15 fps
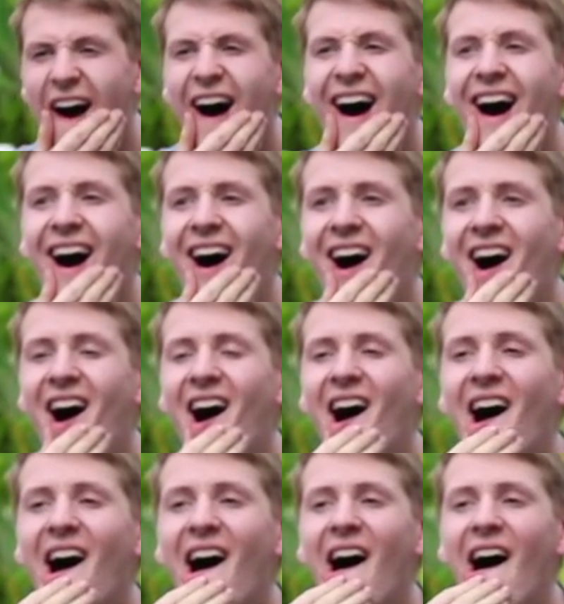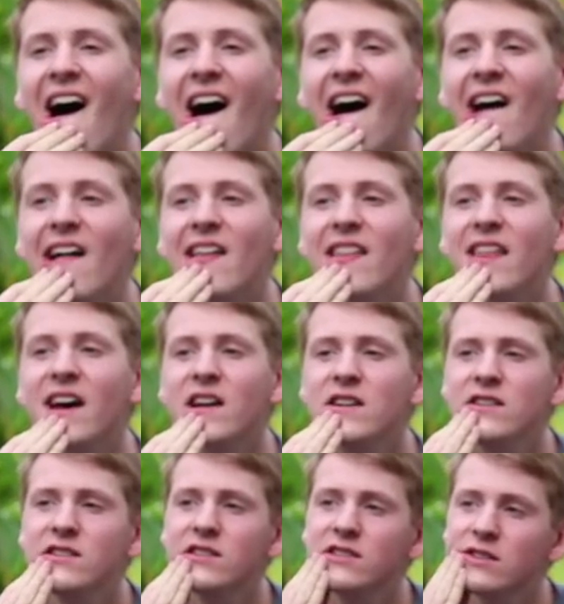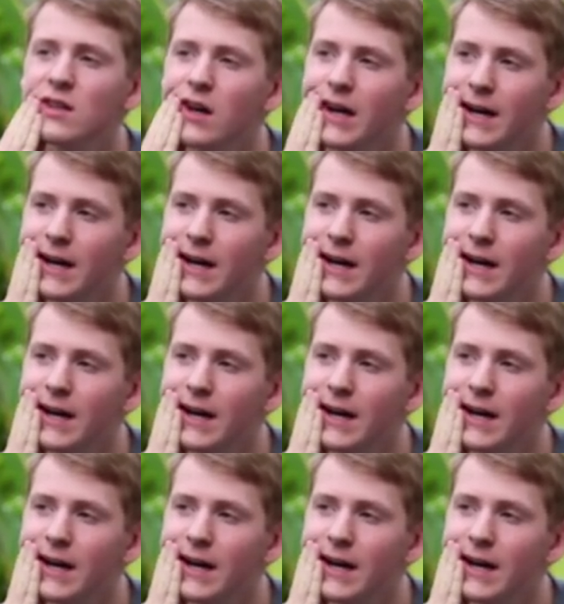Uh, that is,